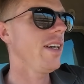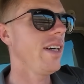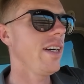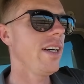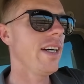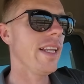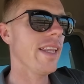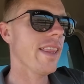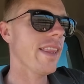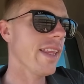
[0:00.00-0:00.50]

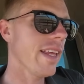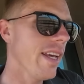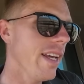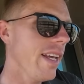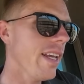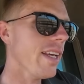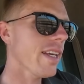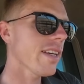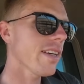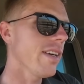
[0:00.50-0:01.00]
I
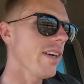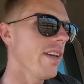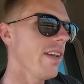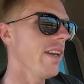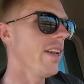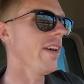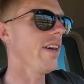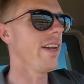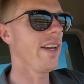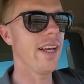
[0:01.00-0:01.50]
think, I don't
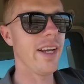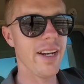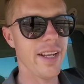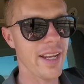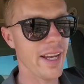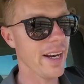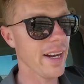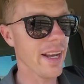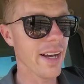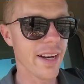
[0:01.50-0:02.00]
know, I need to
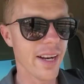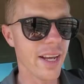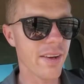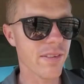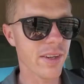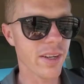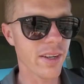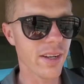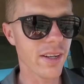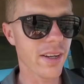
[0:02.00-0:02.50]
get out and have
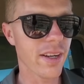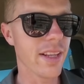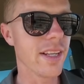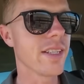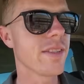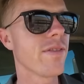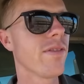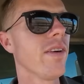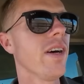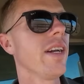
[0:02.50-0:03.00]
a good look at
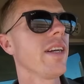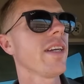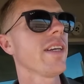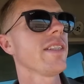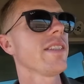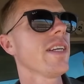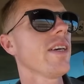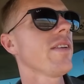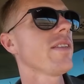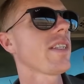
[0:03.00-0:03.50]
this front,
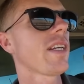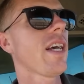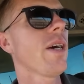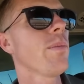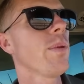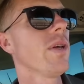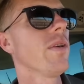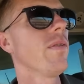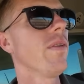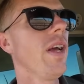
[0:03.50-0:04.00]
because there was a
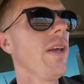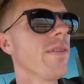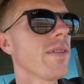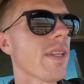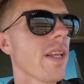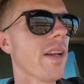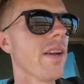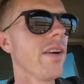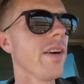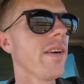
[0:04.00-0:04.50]
couple of reefs
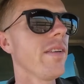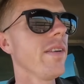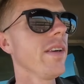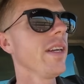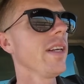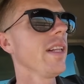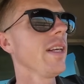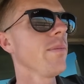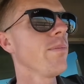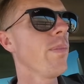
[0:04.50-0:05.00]
that I
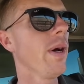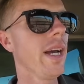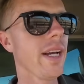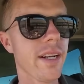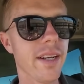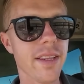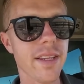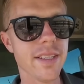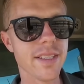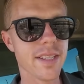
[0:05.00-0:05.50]
really
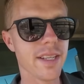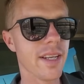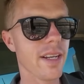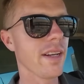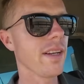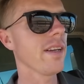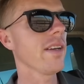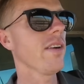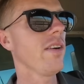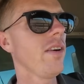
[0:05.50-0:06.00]
banged this
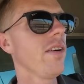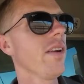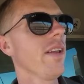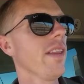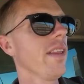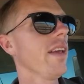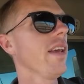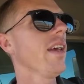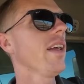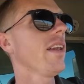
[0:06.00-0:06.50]
thing on at
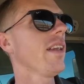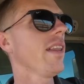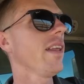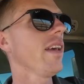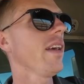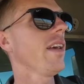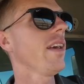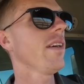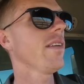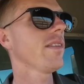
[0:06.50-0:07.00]
the end
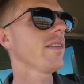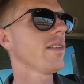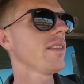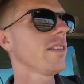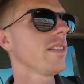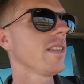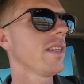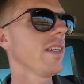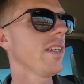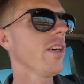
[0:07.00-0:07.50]
there.
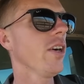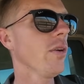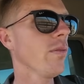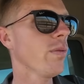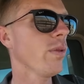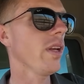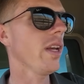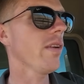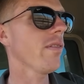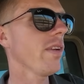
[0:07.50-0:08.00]
So
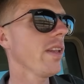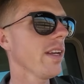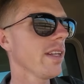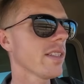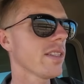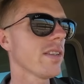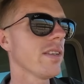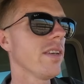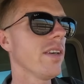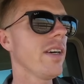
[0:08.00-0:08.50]
hopefully
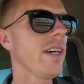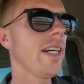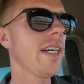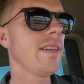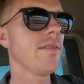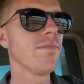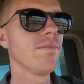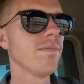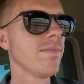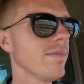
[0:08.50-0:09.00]
everything's
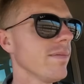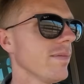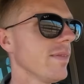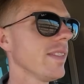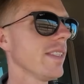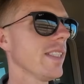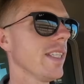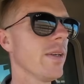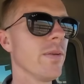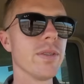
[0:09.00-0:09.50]
alright.
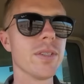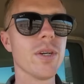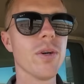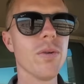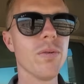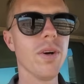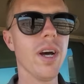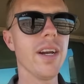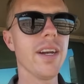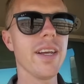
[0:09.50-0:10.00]
It was
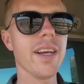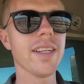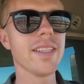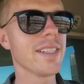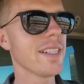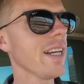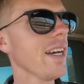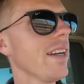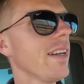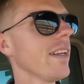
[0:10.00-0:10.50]
all running and
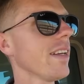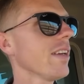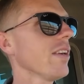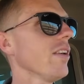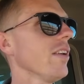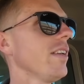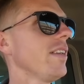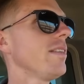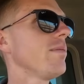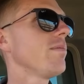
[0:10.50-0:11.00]
sounding
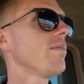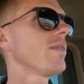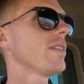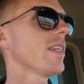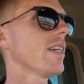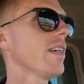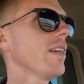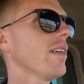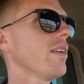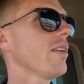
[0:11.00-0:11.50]
good,
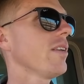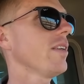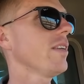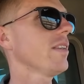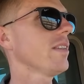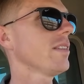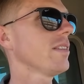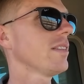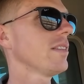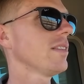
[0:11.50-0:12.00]
so
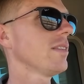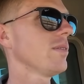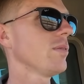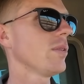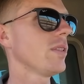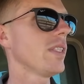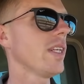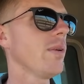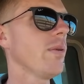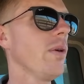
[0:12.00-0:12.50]

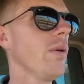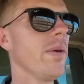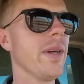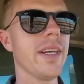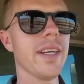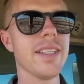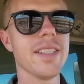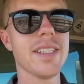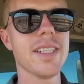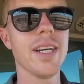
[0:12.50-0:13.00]
we'll see what we
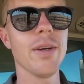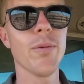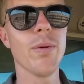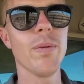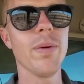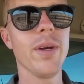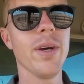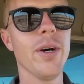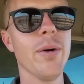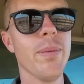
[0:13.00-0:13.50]
can see when
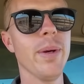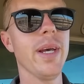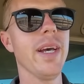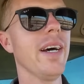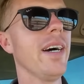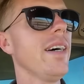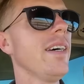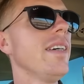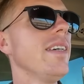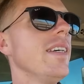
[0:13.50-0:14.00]
we hop
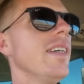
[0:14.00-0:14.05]
out.